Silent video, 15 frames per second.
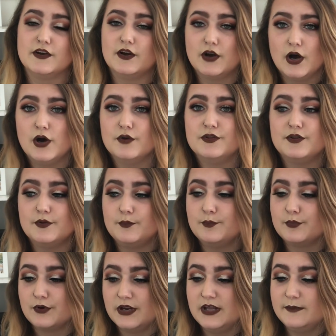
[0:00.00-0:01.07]
the gold, the
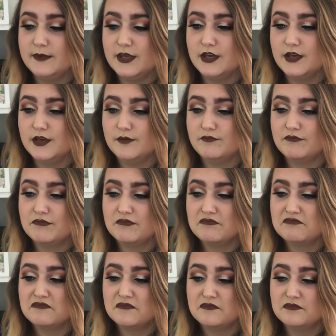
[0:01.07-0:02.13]
premium,
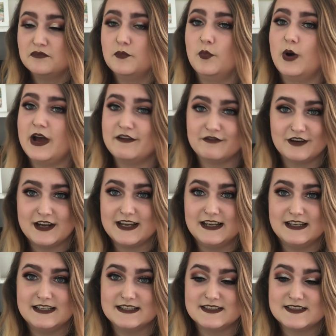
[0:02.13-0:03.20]
whatever
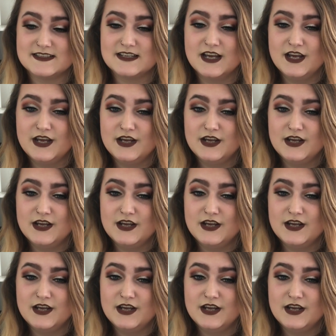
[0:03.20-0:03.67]
it is,